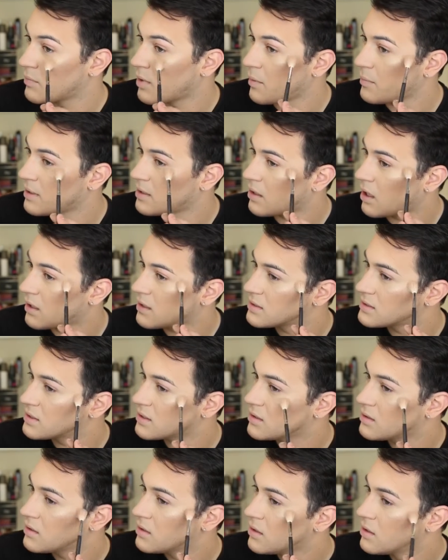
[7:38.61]
But I mean,
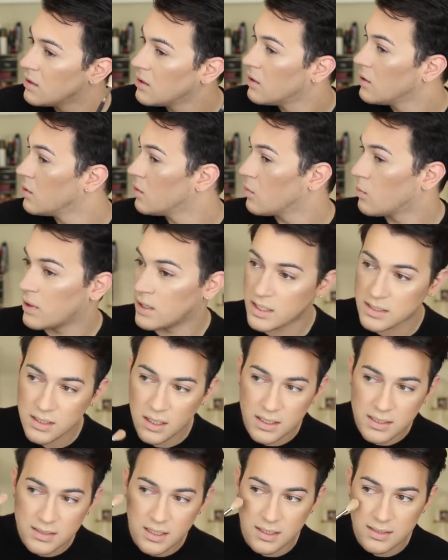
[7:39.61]
honestly, when
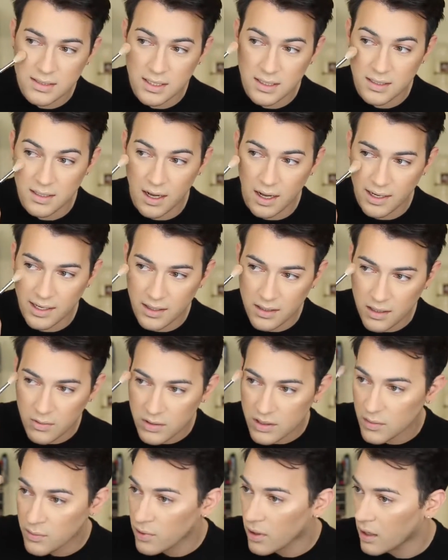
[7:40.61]
does Anastasia not kill
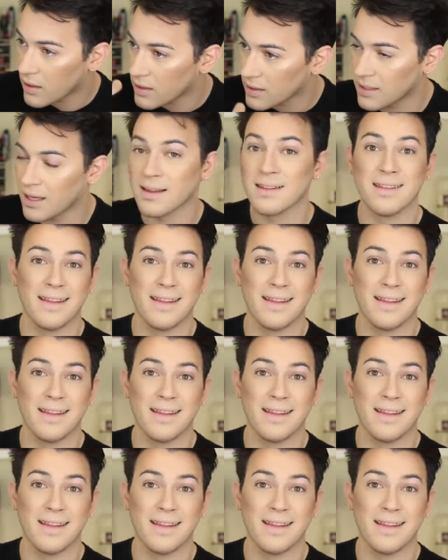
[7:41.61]
it with a product?